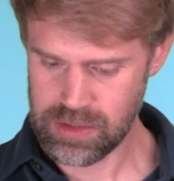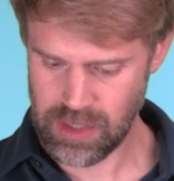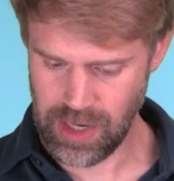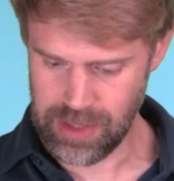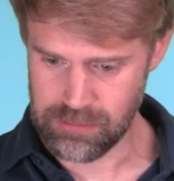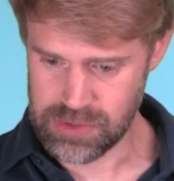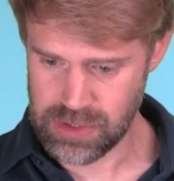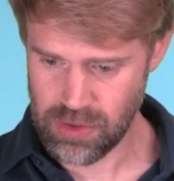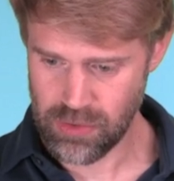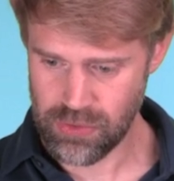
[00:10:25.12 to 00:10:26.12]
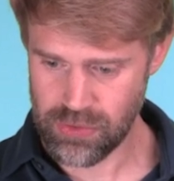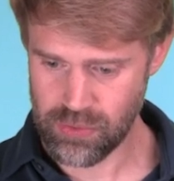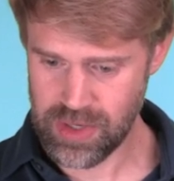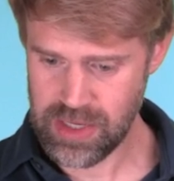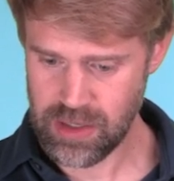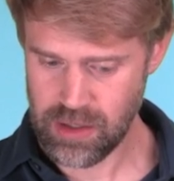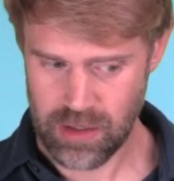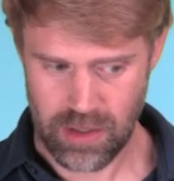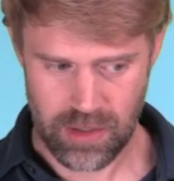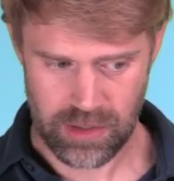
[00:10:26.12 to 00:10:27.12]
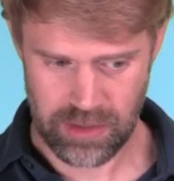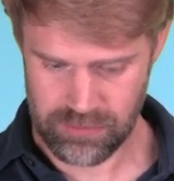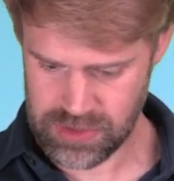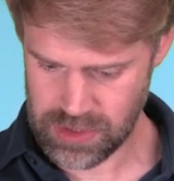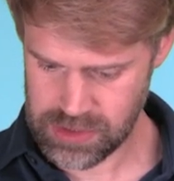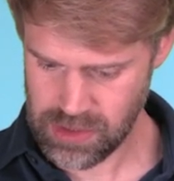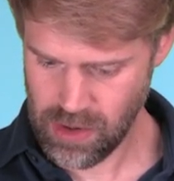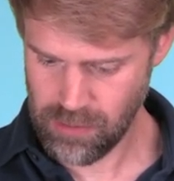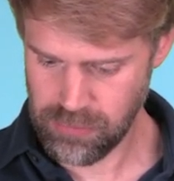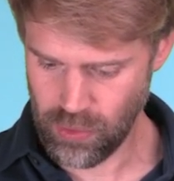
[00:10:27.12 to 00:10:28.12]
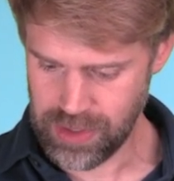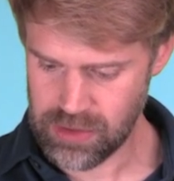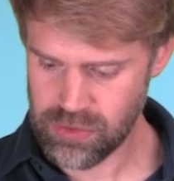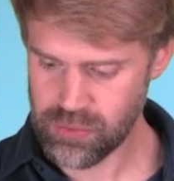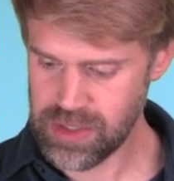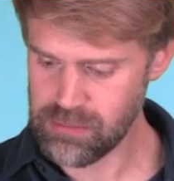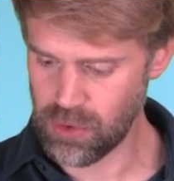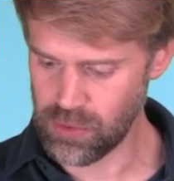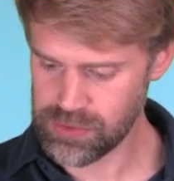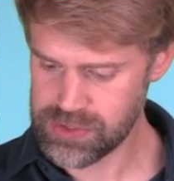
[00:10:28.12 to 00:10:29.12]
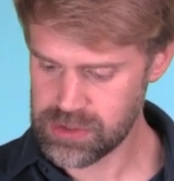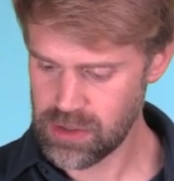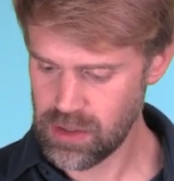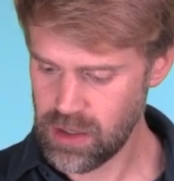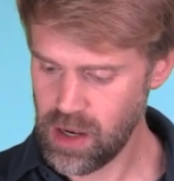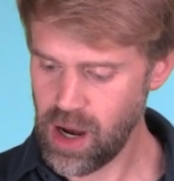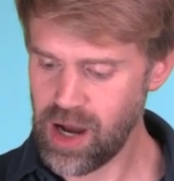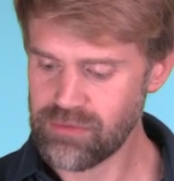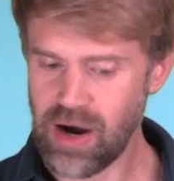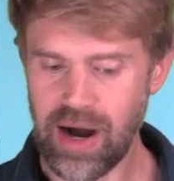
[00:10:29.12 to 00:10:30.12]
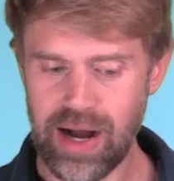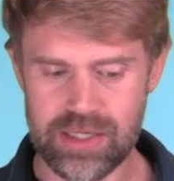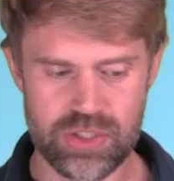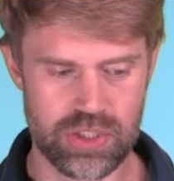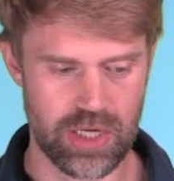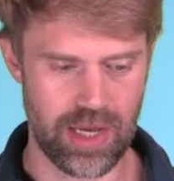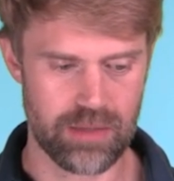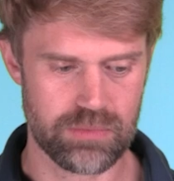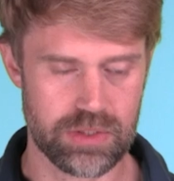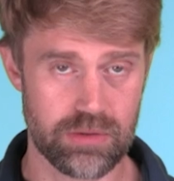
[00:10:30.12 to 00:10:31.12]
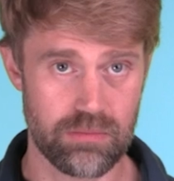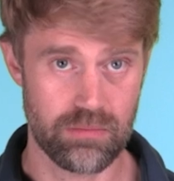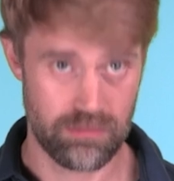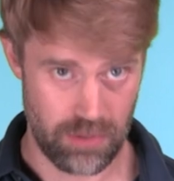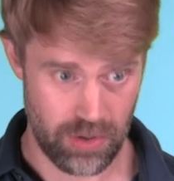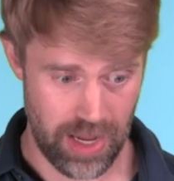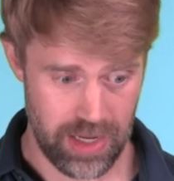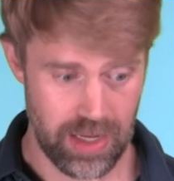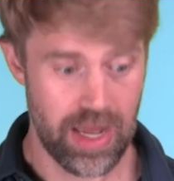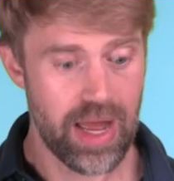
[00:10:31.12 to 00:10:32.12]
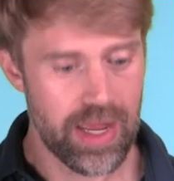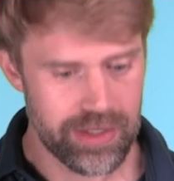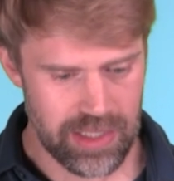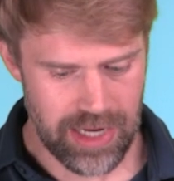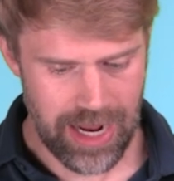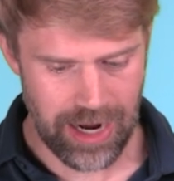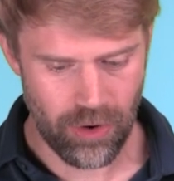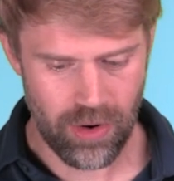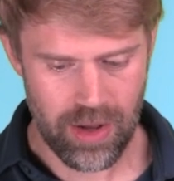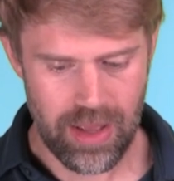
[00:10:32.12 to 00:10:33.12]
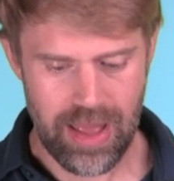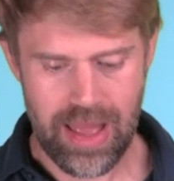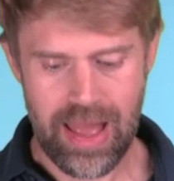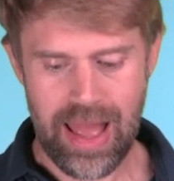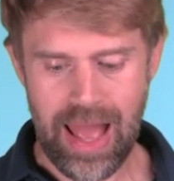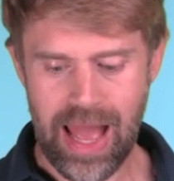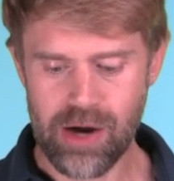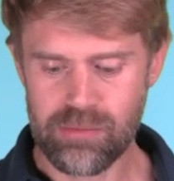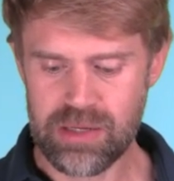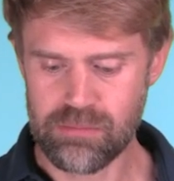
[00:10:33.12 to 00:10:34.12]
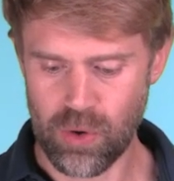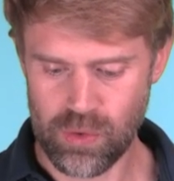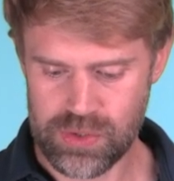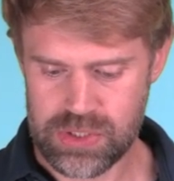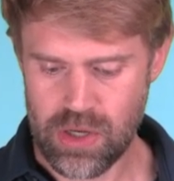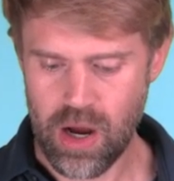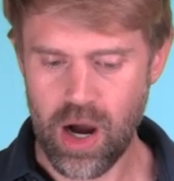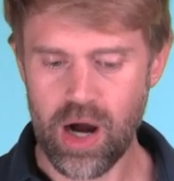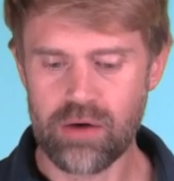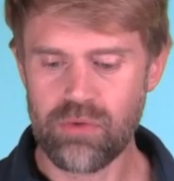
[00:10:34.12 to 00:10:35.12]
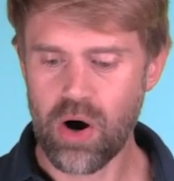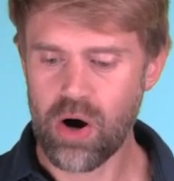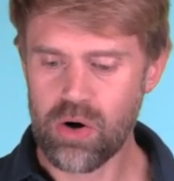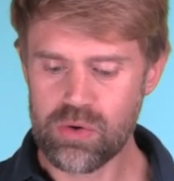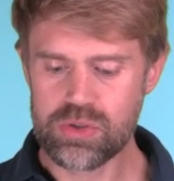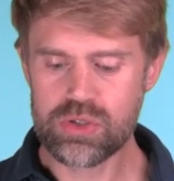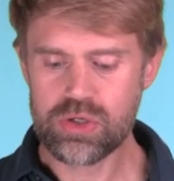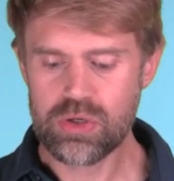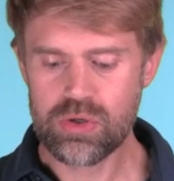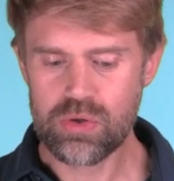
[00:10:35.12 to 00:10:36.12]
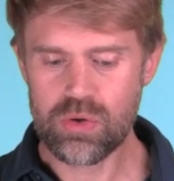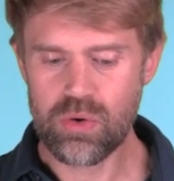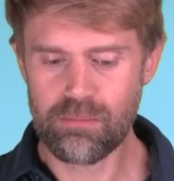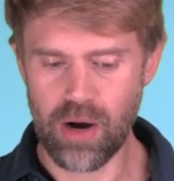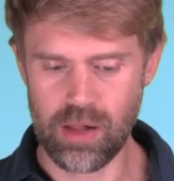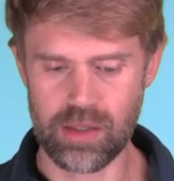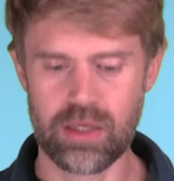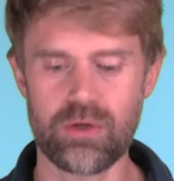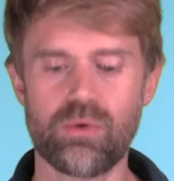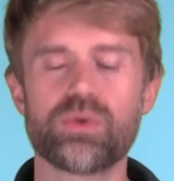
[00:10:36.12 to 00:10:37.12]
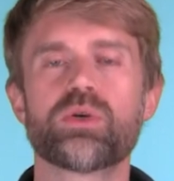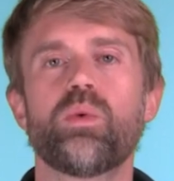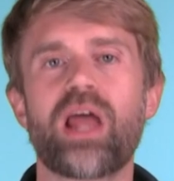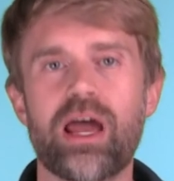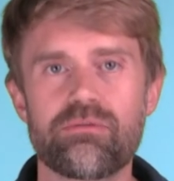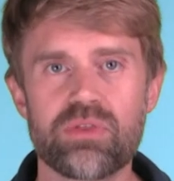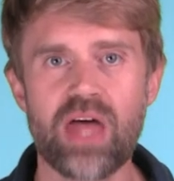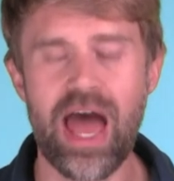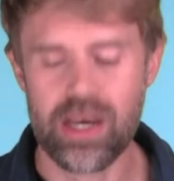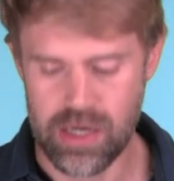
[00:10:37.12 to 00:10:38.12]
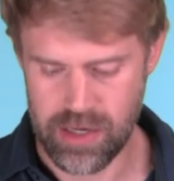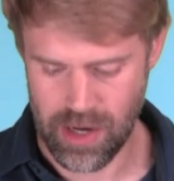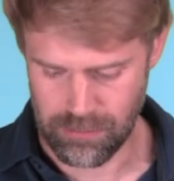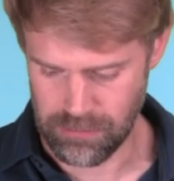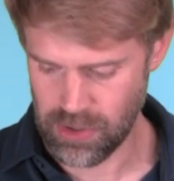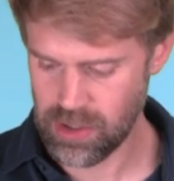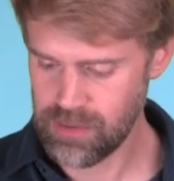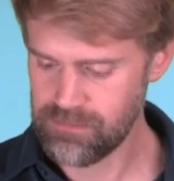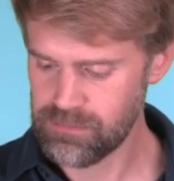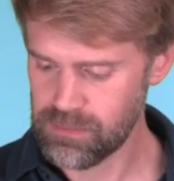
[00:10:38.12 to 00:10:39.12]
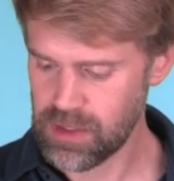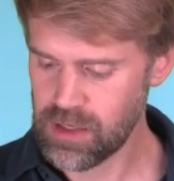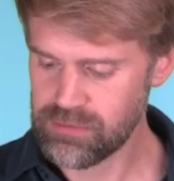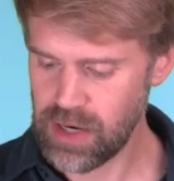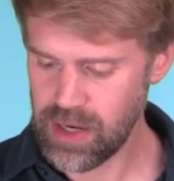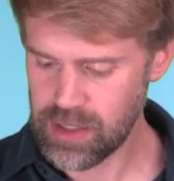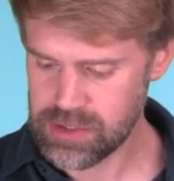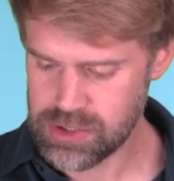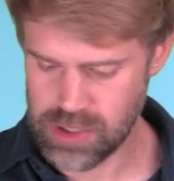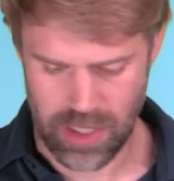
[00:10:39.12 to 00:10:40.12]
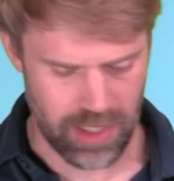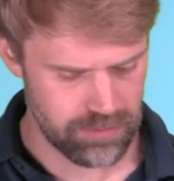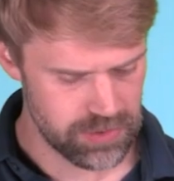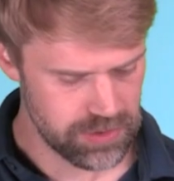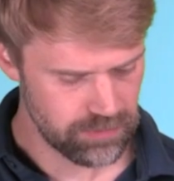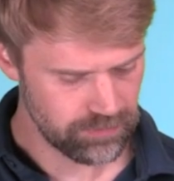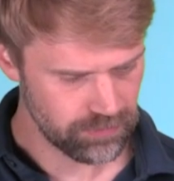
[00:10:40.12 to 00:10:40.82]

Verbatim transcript: times 3 gives us 0.3 moles of oxygen atoms. Okay, now how many moles of O2 molecules would have that number of oxygen atoms?